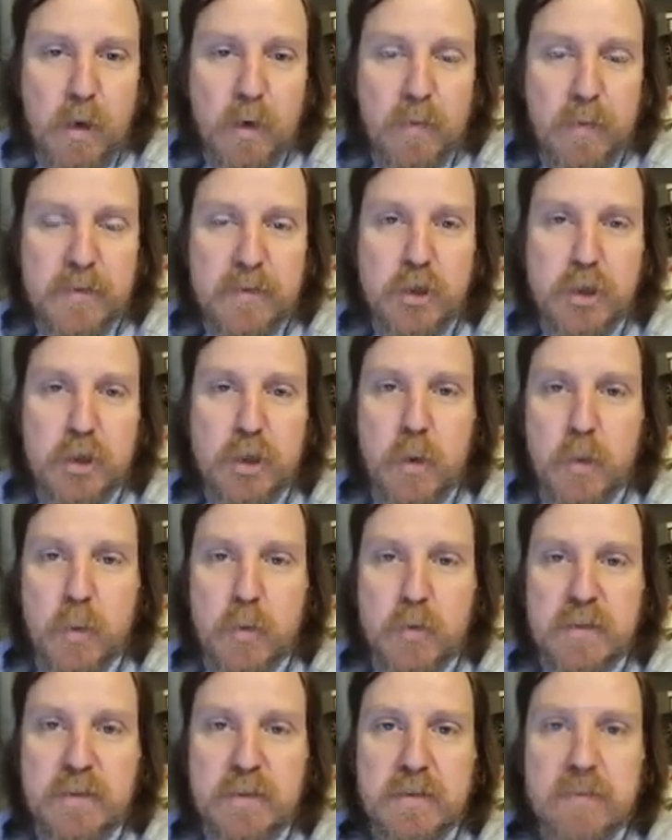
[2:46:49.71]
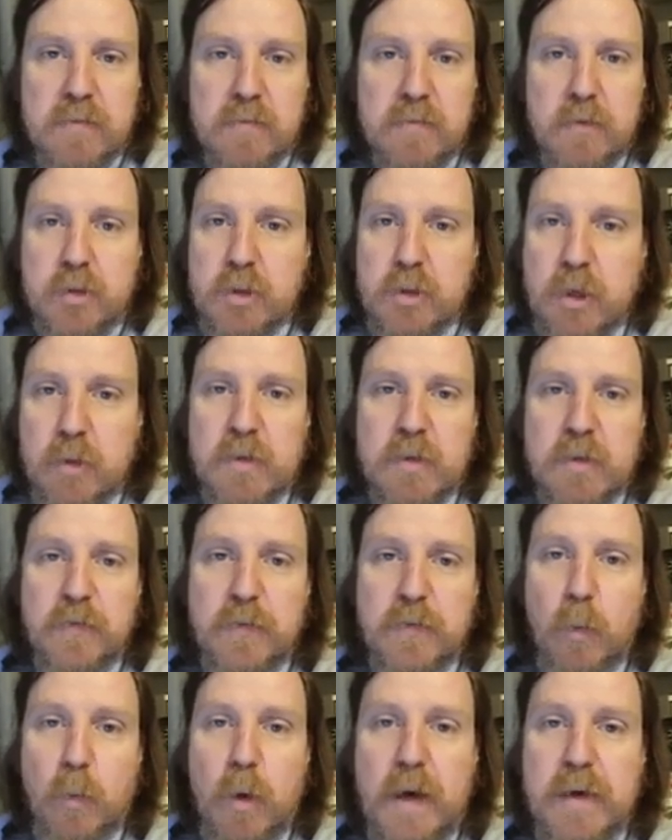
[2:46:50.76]
the chosen. Chosen for
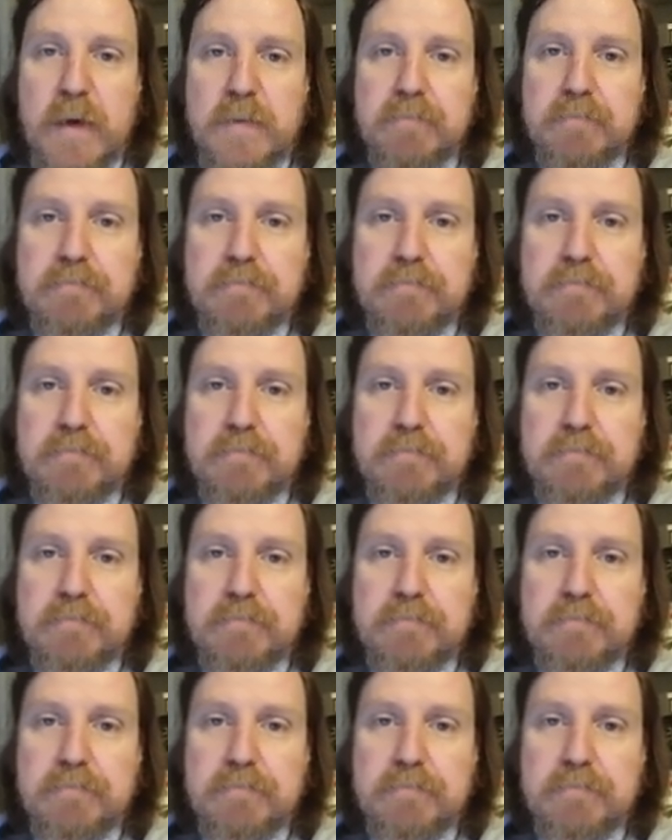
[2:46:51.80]
what?